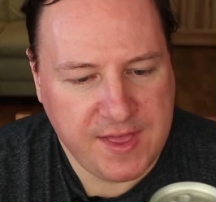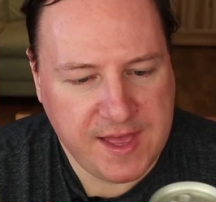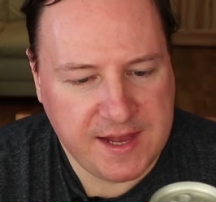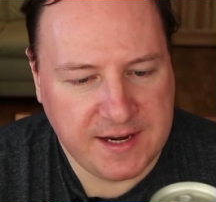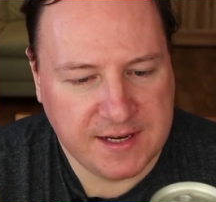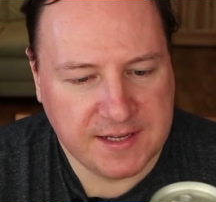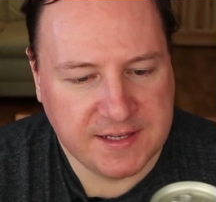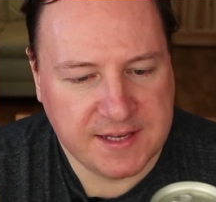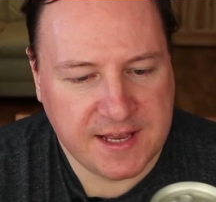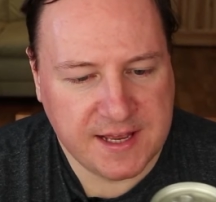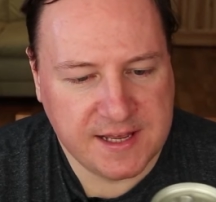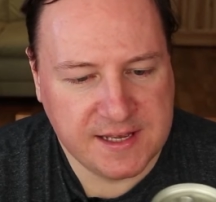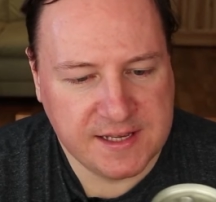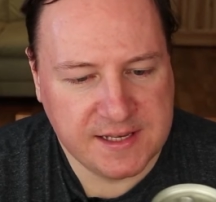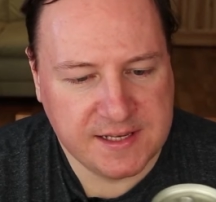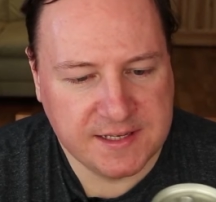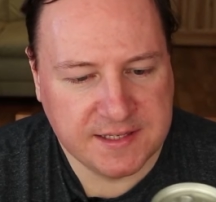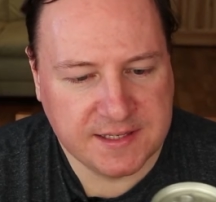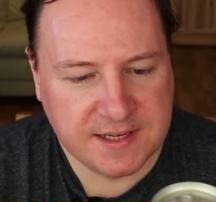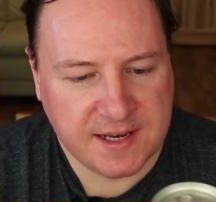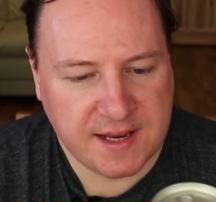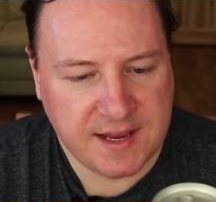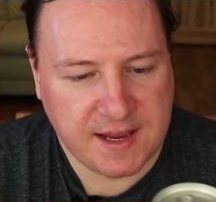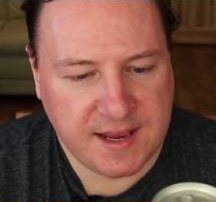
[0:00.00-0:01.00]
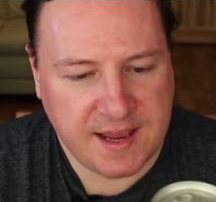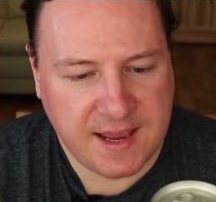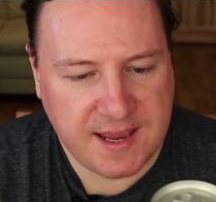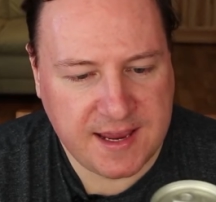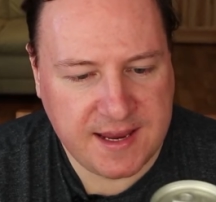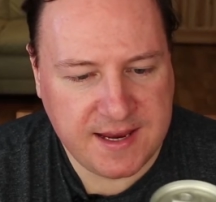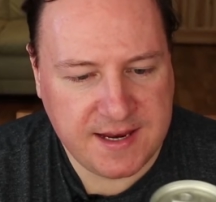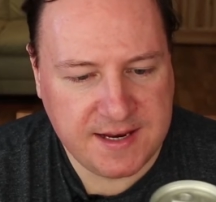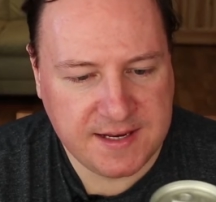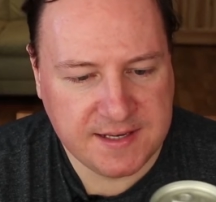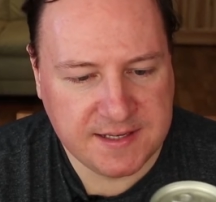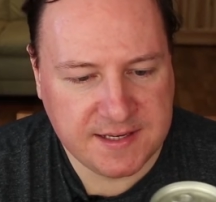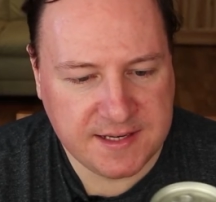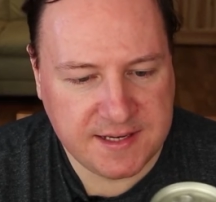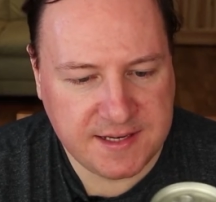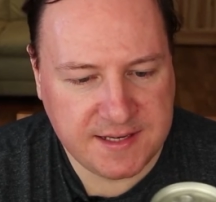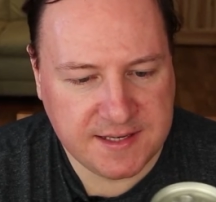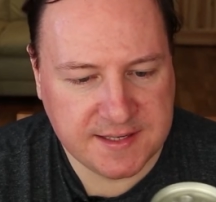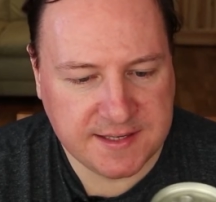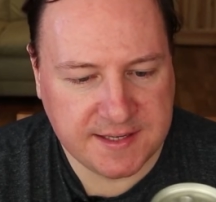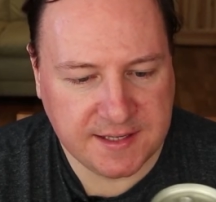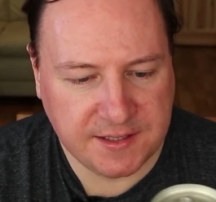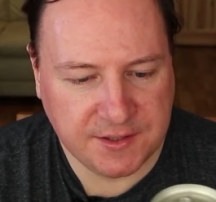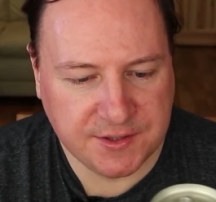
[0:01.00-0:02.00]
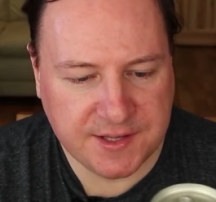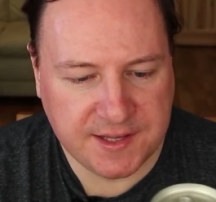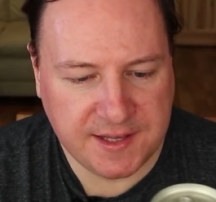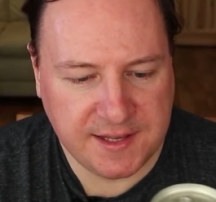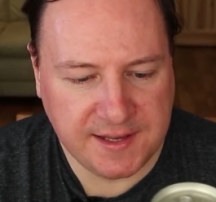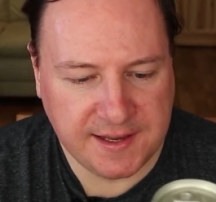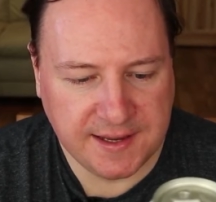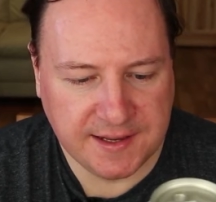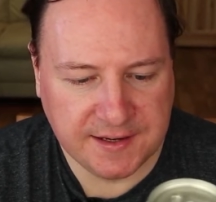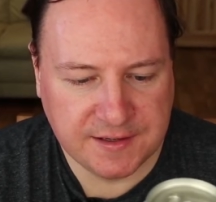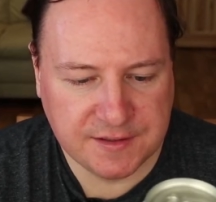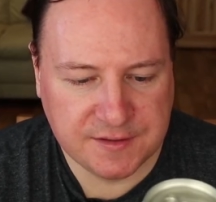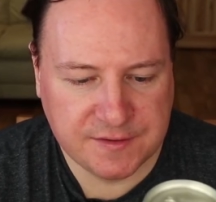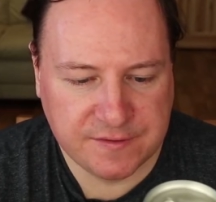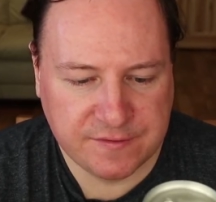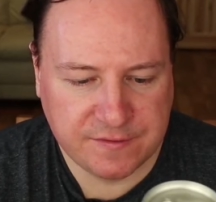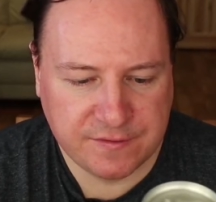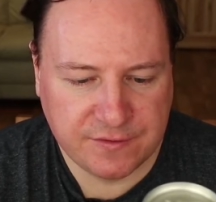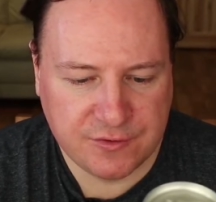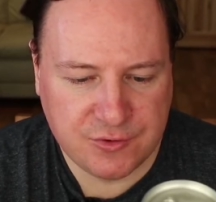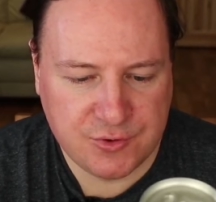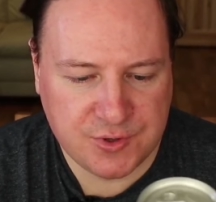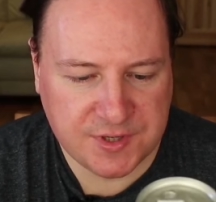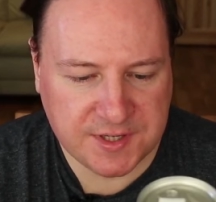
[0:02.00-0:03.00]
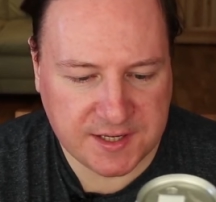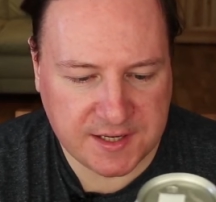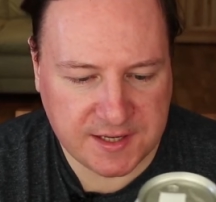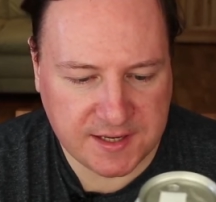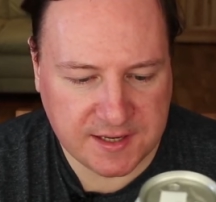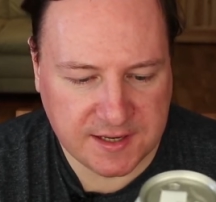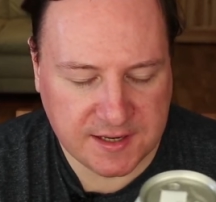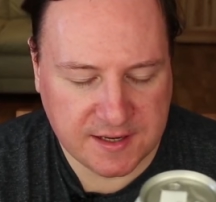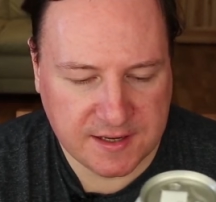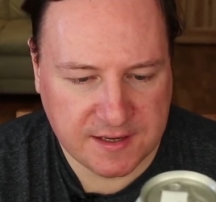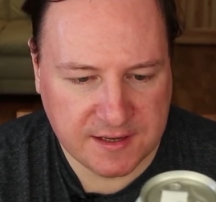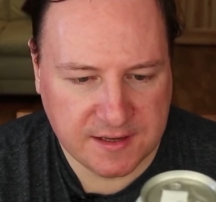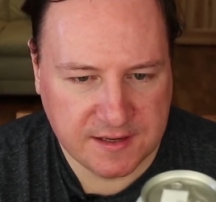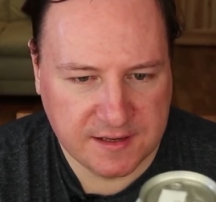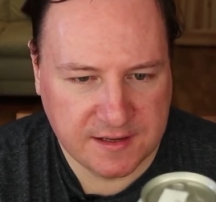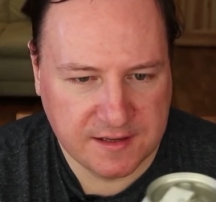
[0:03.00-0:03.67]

Then it has hazy, silky and fruity.